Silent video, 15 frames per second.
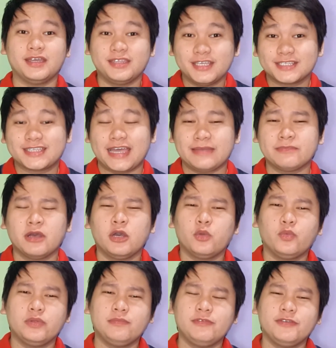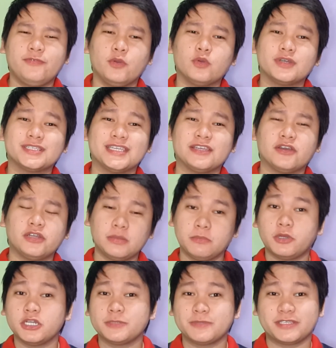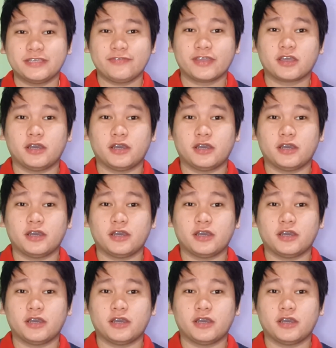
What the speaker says: This time, we'll be focusing on a more specific